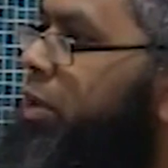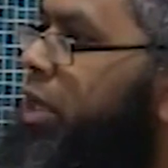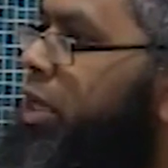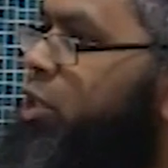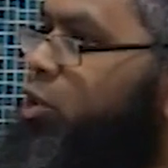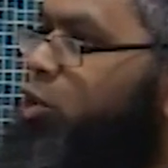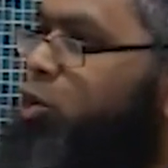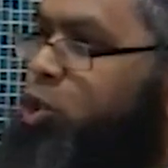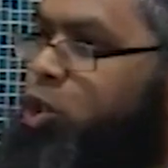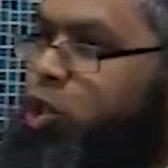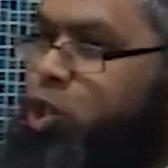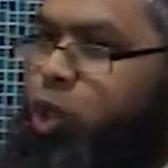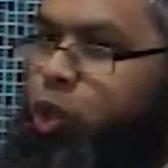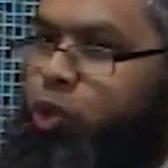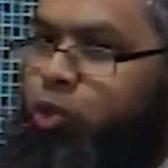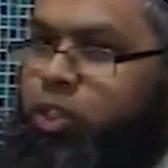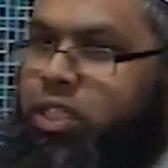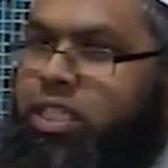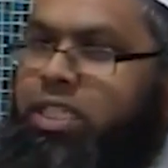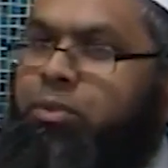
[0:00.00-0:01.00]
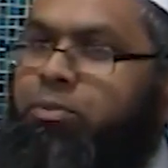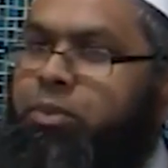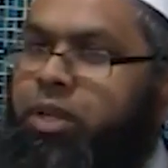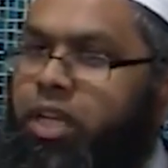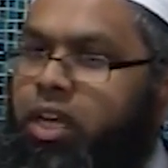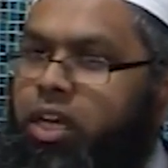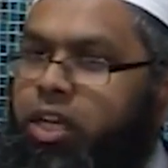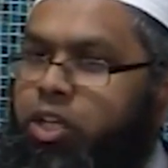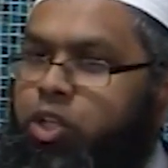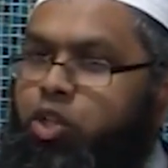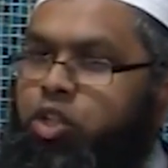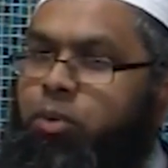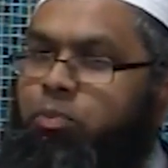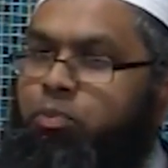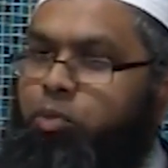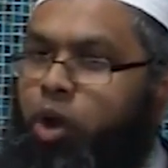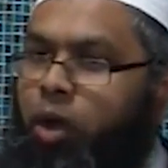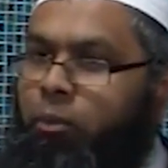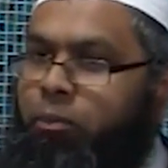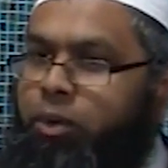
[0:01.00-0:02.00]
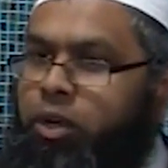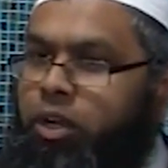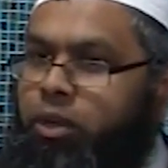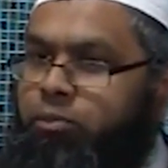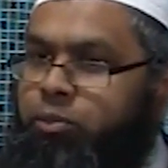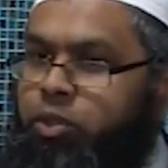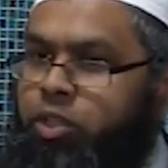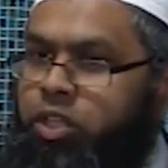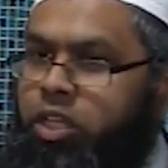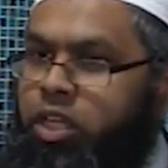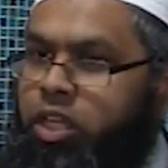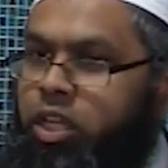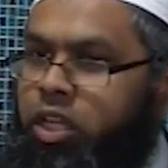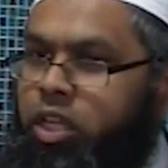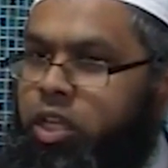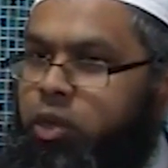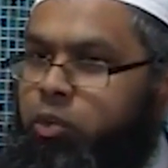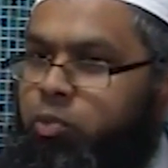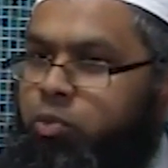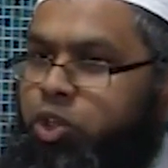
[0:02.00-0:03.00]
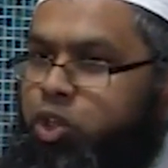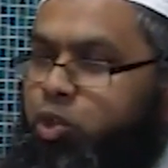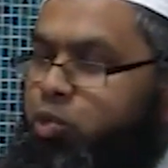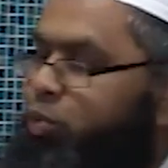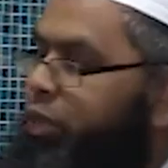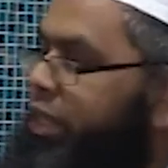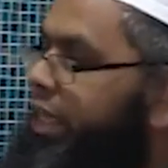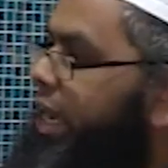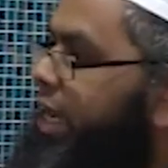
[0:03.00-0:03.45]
is also similar to the problems which we